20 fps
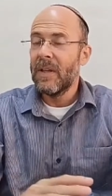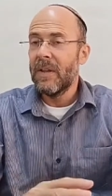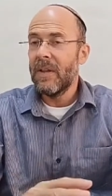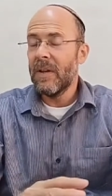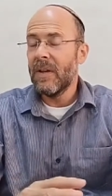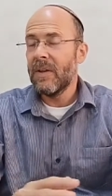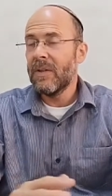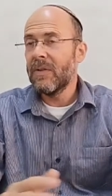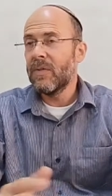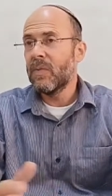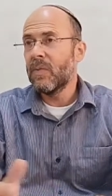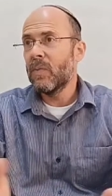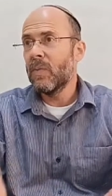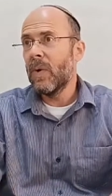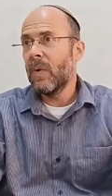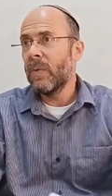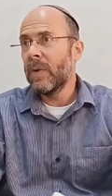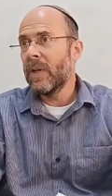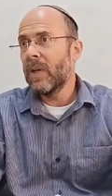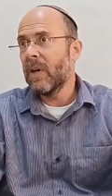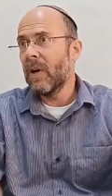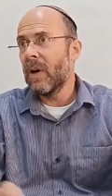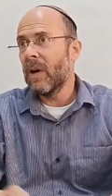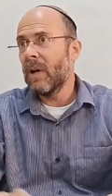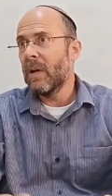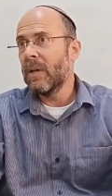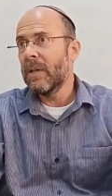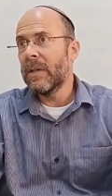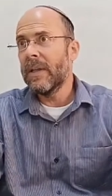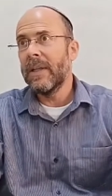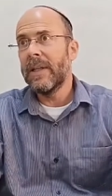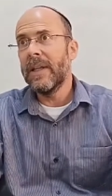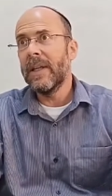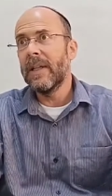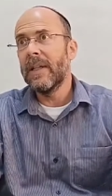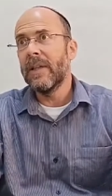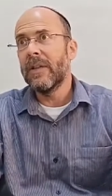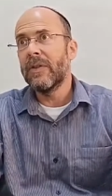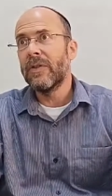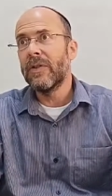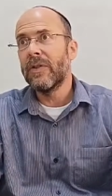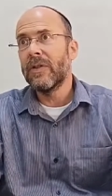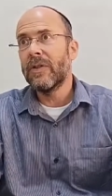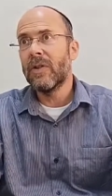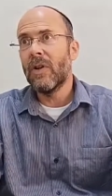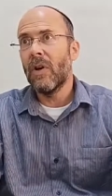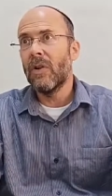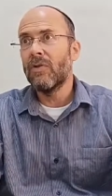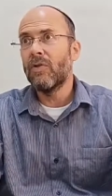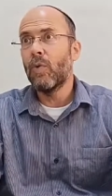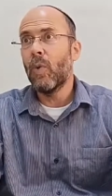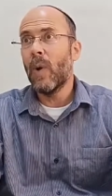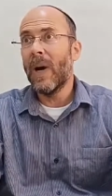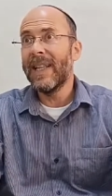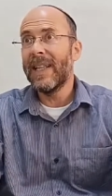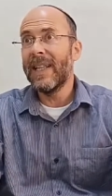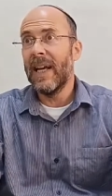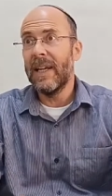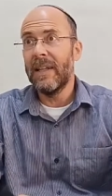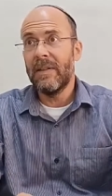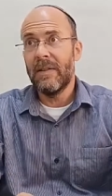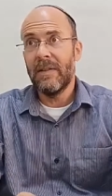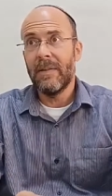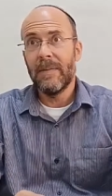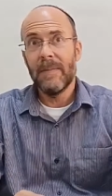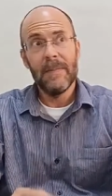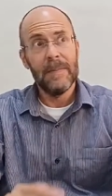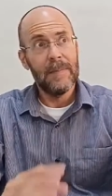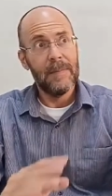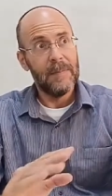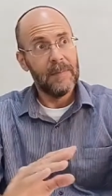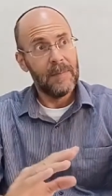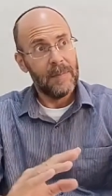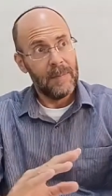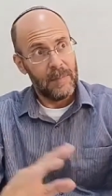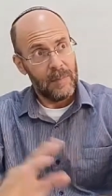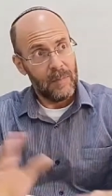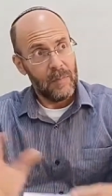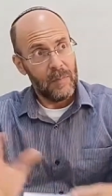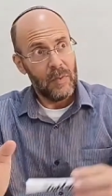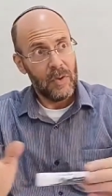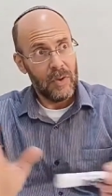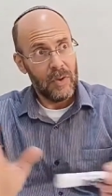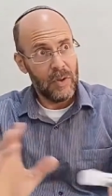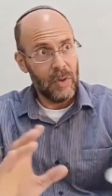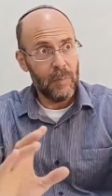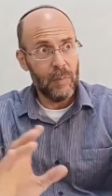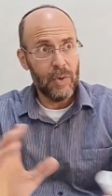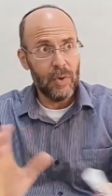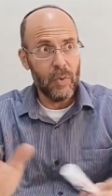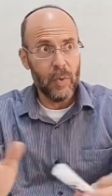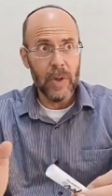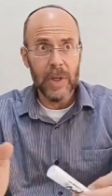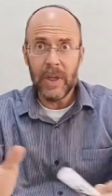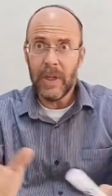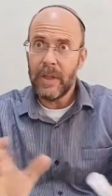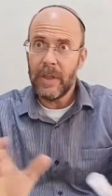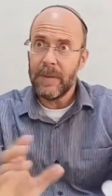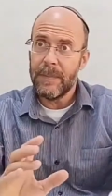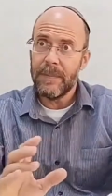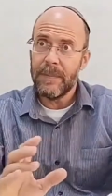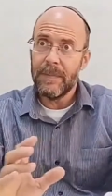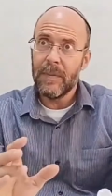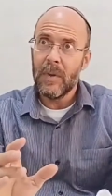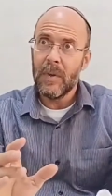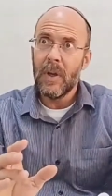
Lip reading: There's what we call, in English, it's called twilight, just in between.